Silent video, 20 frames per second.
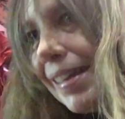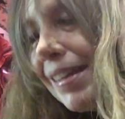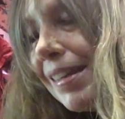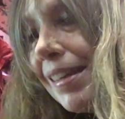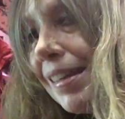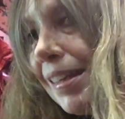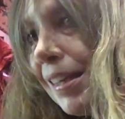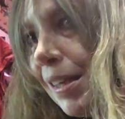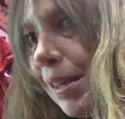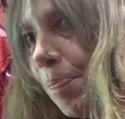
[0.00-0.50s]

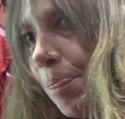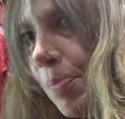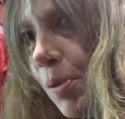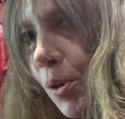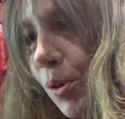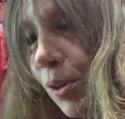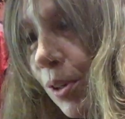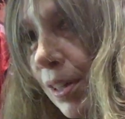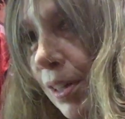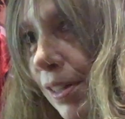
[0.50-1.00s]

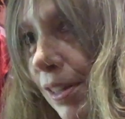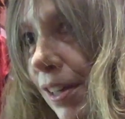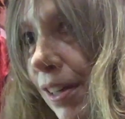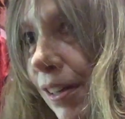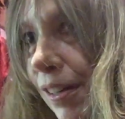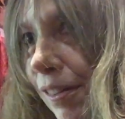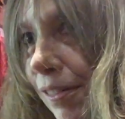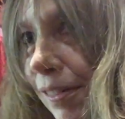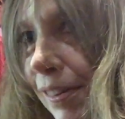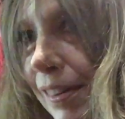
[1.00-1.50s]
Keyboard
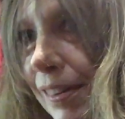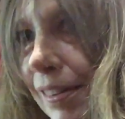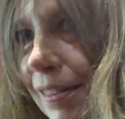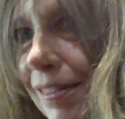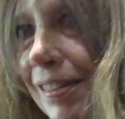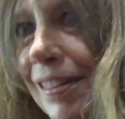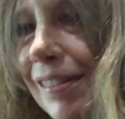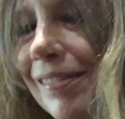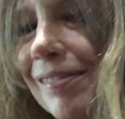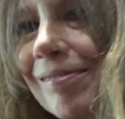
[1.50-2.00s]

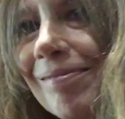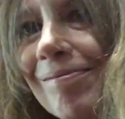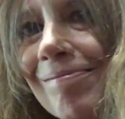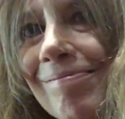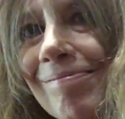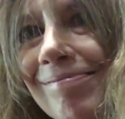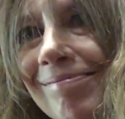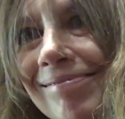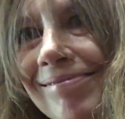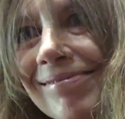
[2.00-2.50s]
courage.
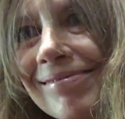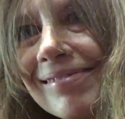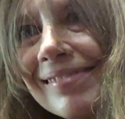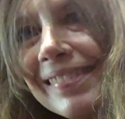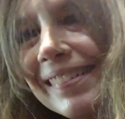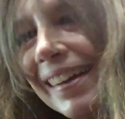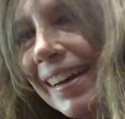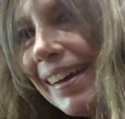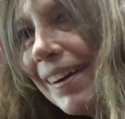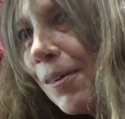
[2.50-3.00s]

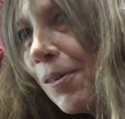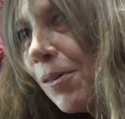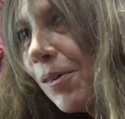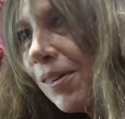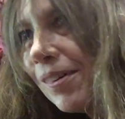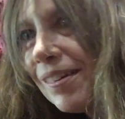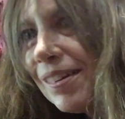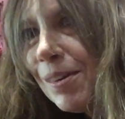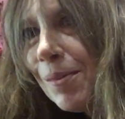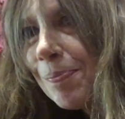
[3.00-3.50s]

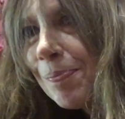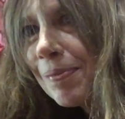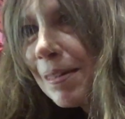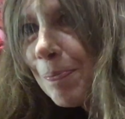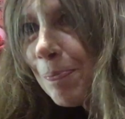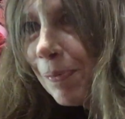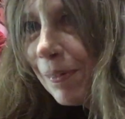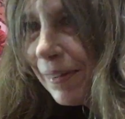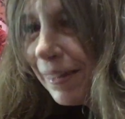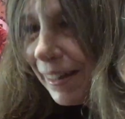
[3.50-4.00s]
All you
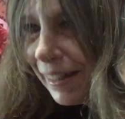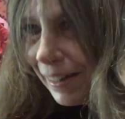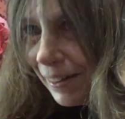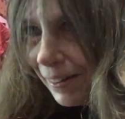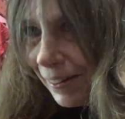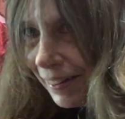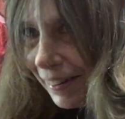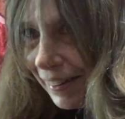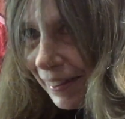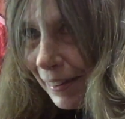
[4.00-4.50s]
people that
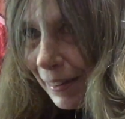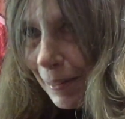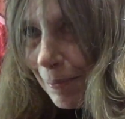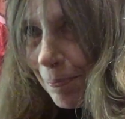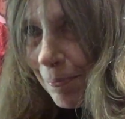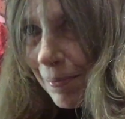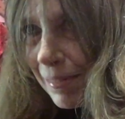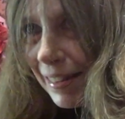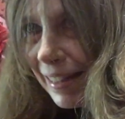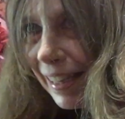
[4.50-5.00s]
are
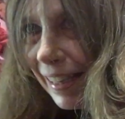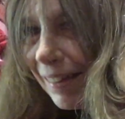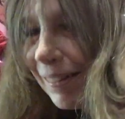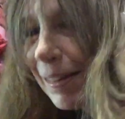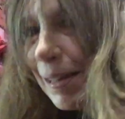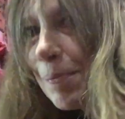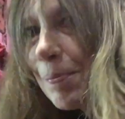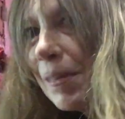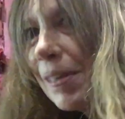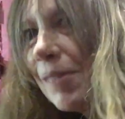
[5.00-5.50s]
thumbs down
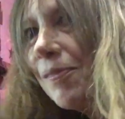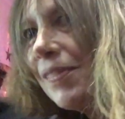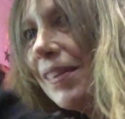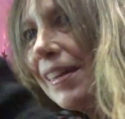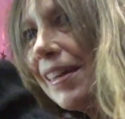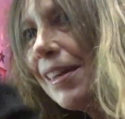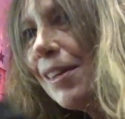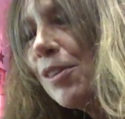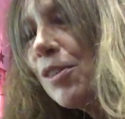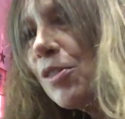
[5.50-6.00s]
in my
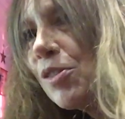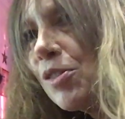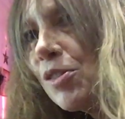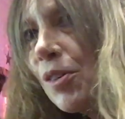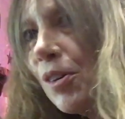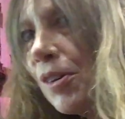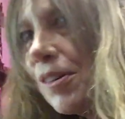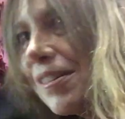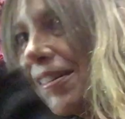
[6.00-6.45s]
videos are